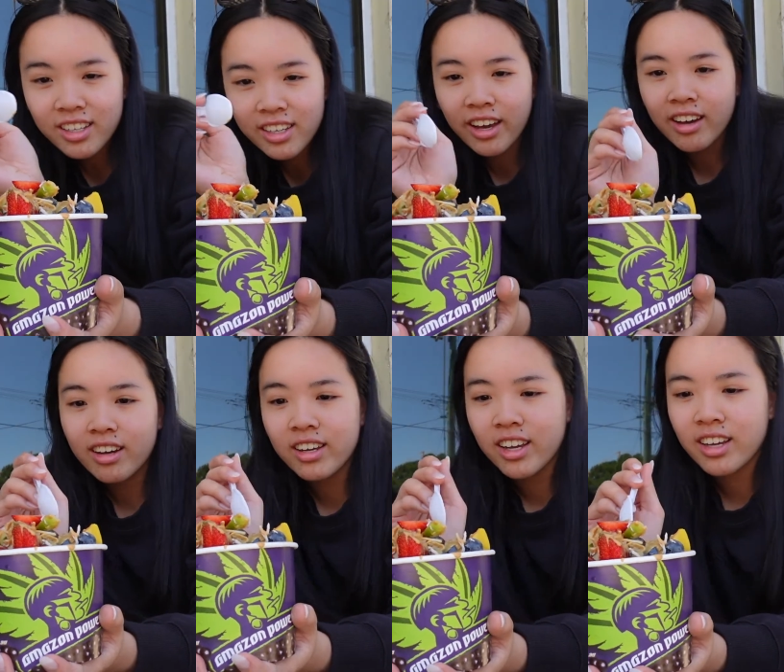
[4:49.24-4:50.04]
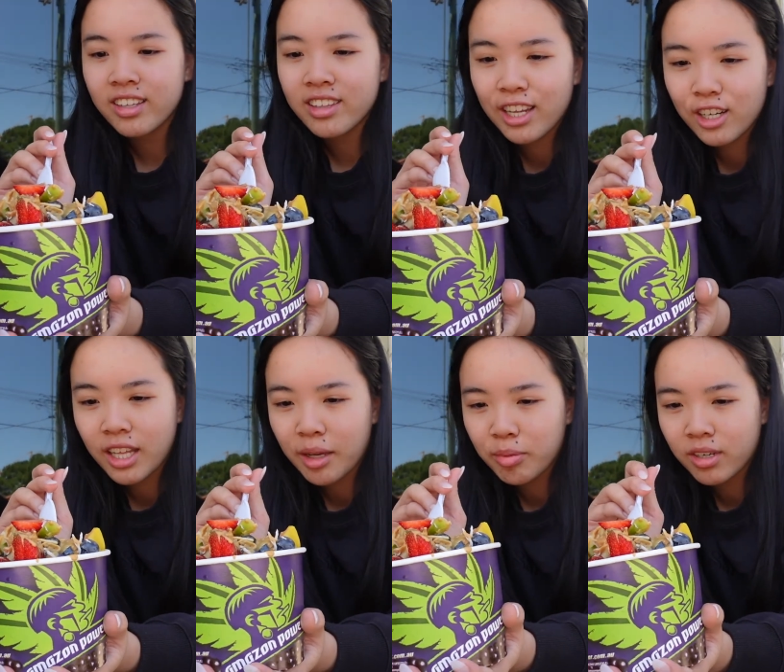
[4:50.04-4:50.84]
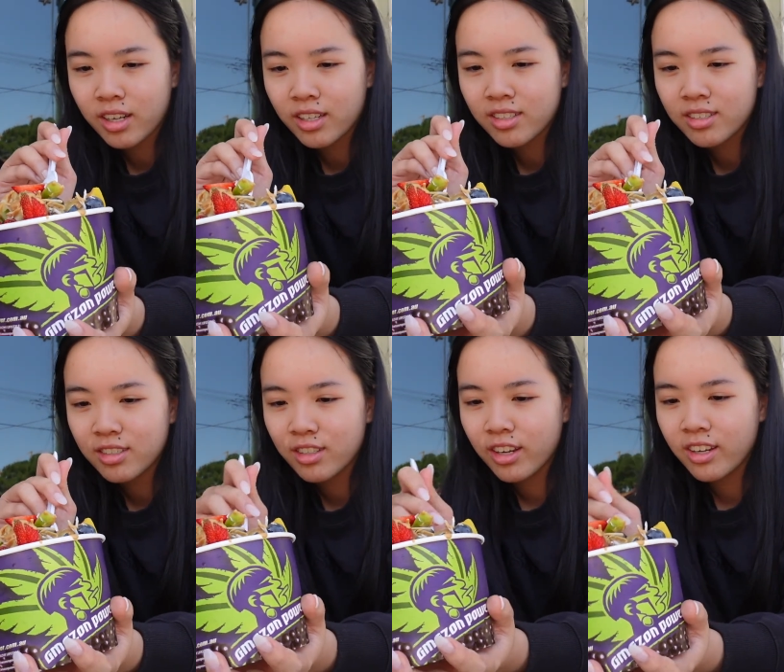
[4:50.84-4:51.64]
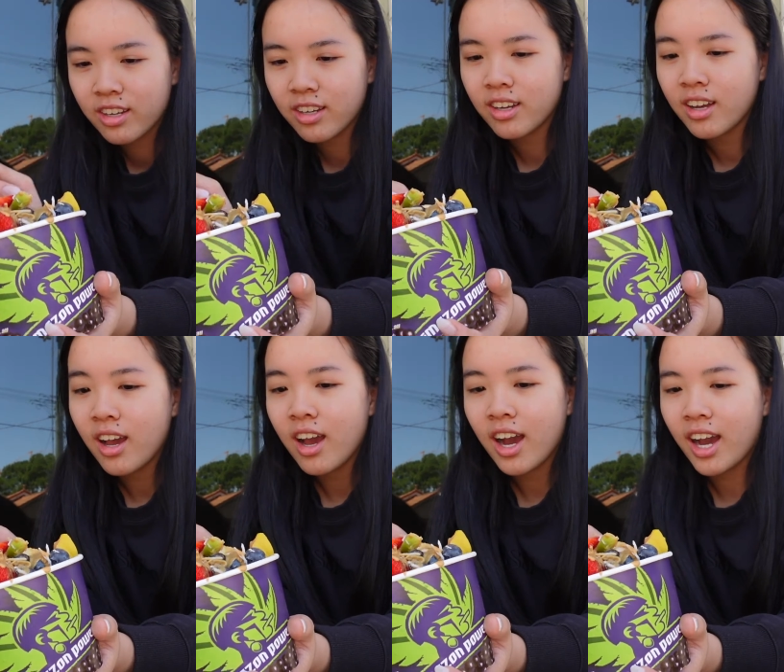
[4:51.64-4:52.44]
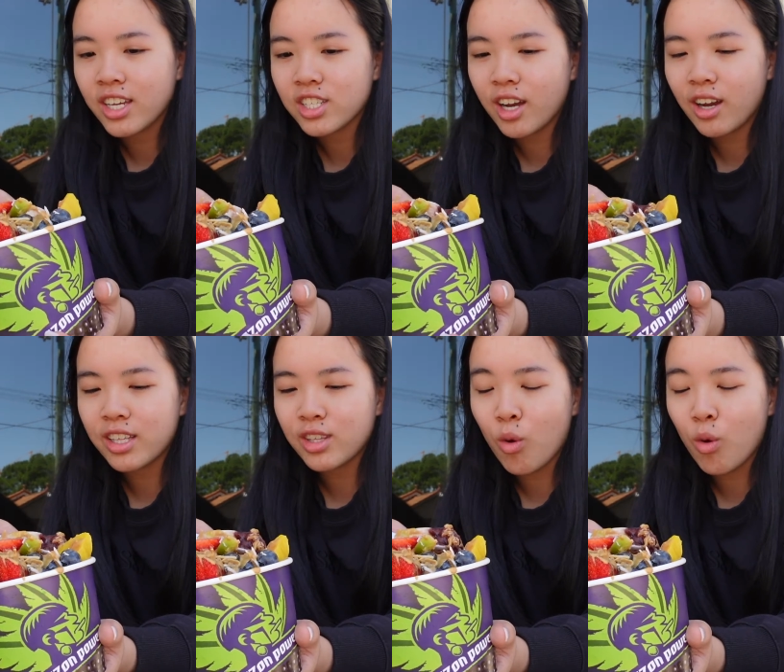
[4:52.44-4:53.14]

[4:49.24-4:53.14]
Yeah, okay. They don't like bananas, so... I shall eat the...